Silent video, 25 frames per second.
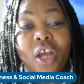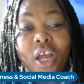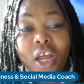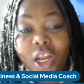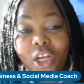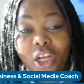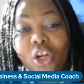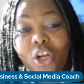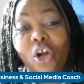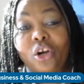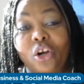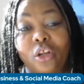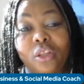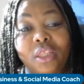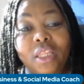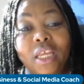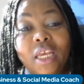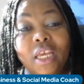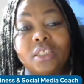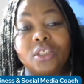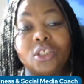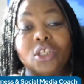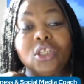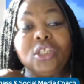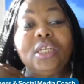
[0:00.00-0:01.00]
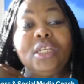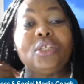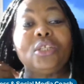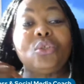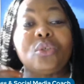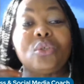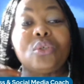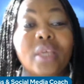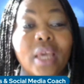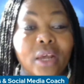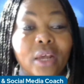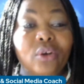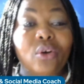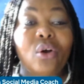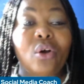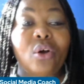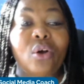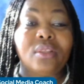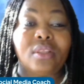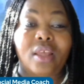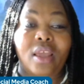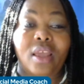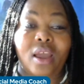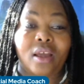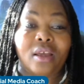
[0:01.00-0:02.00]
a lot of things. You need to get
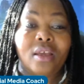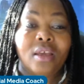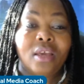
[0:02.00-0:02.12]
on there.